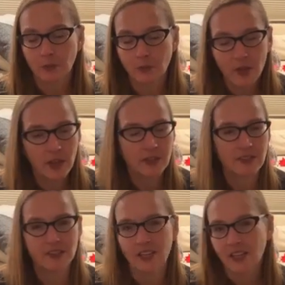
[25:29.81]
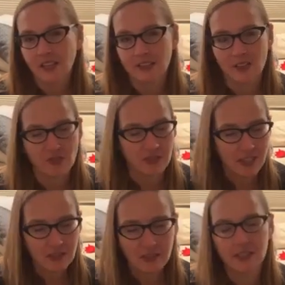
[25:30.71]
Provence, southern
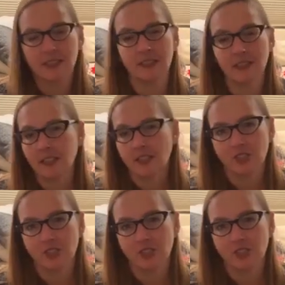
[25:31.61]
Italy,